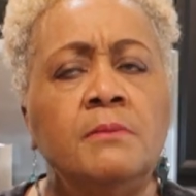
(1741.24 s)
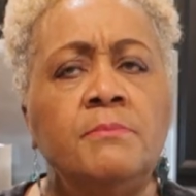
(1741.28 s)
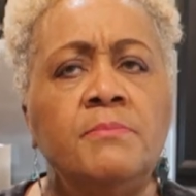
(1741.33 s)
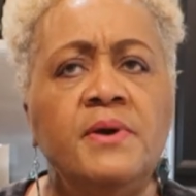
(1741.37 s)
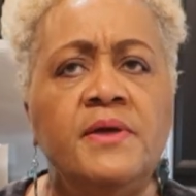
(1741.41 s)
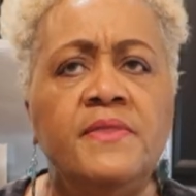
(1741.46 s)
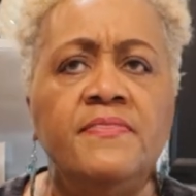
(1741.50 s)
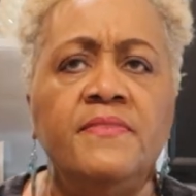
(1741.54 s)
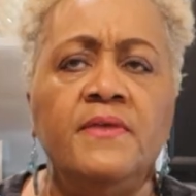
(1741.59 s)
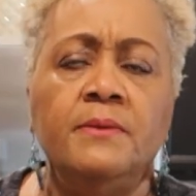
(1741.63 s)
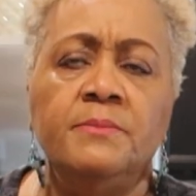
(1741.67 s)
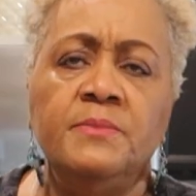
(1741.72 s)

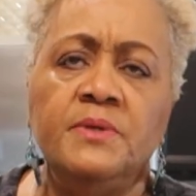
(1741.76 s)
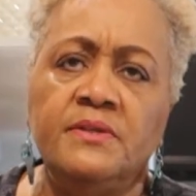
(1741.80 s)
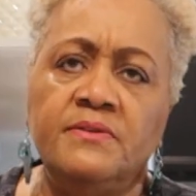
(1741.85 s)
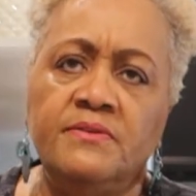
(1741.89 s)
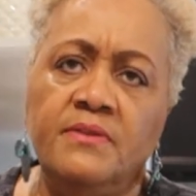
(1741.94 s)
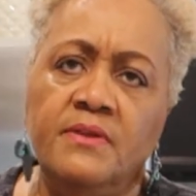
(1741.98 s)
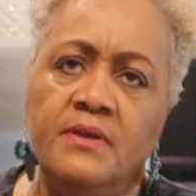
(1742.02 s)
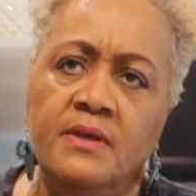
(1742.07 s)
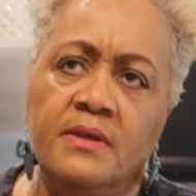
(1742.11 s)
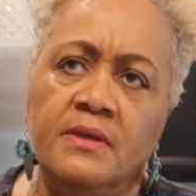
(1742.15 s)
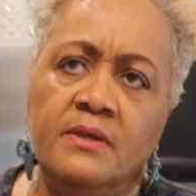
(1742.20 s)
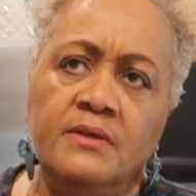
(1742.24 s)
pandemic
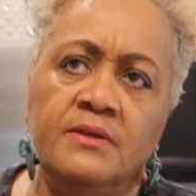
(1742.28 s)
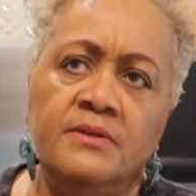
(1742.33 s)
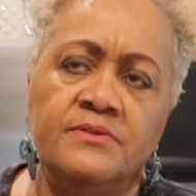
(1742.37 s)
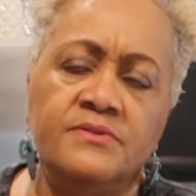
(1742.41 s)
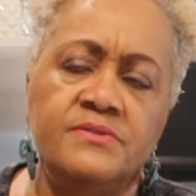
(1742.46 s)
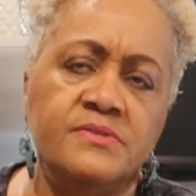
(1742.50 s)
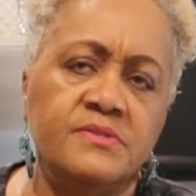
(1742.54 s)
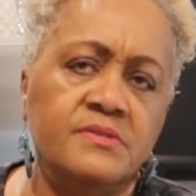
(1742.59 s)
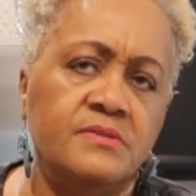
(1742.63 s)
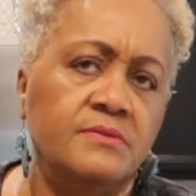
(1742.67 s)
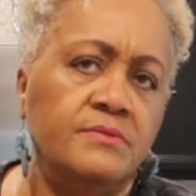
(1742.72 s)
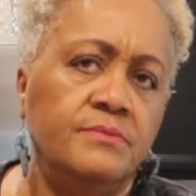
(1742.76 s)
thing,
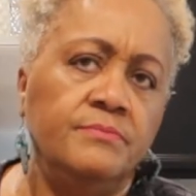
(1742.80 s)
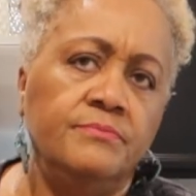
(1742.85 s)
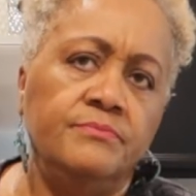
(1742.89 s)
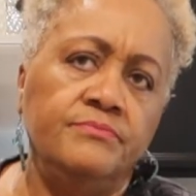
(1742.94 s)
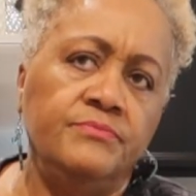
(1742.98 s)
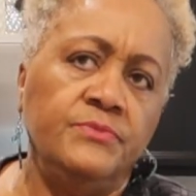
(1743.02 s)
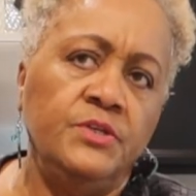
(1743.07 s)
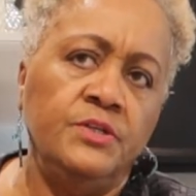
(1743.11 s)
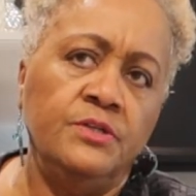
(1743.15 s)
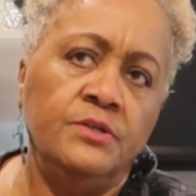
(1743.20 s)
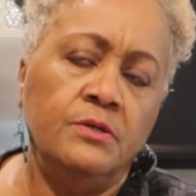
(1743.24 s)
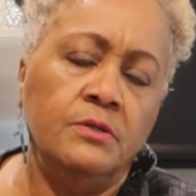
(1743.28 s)
it's,
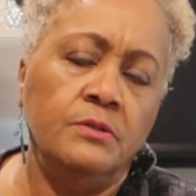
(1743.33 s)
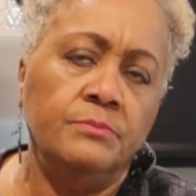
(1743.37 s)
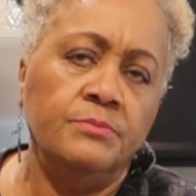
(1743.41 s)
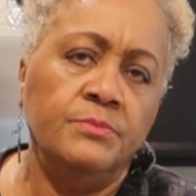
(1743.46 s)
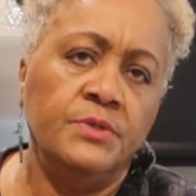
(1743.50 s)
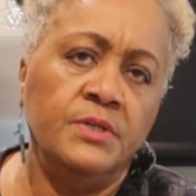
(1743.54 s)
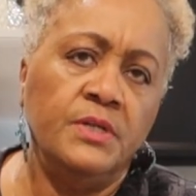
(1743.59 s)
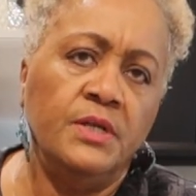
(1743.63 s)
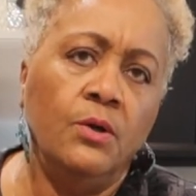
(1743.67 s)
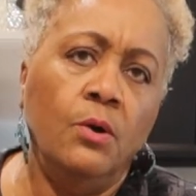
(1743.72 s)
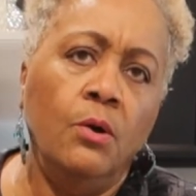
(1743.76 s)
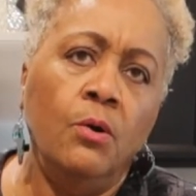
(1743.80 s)
you know,
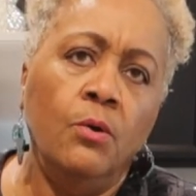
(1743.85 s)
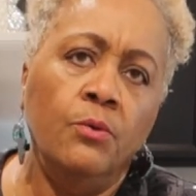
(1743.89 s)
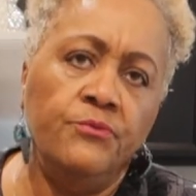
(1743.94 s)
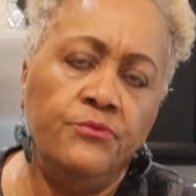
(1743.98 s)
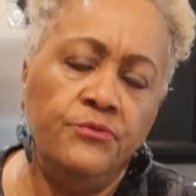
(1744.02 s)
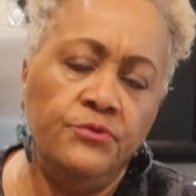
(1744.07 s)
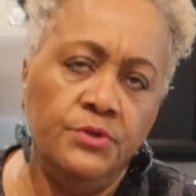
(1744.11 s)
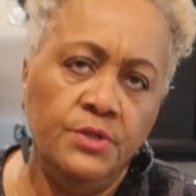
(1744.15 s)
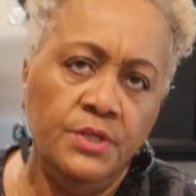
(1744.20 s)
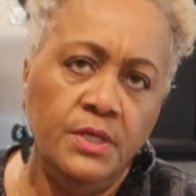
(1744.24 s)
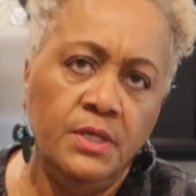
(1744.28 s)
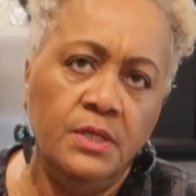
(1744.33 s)
but
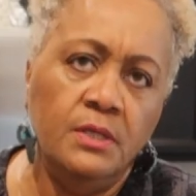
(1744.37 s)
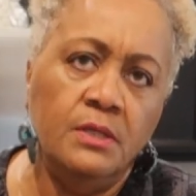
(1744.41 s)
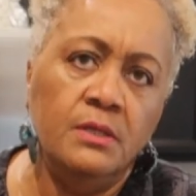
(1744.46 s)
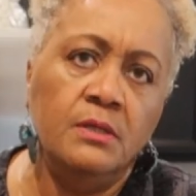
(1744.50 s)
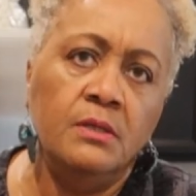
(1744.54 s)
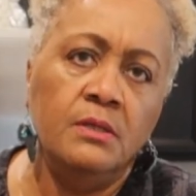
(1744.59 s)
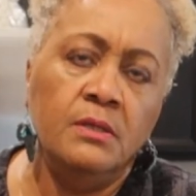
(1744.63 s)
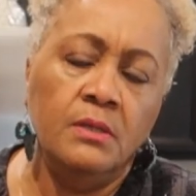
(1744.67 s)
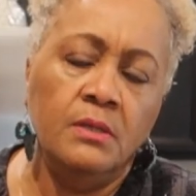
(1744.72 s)
hopefully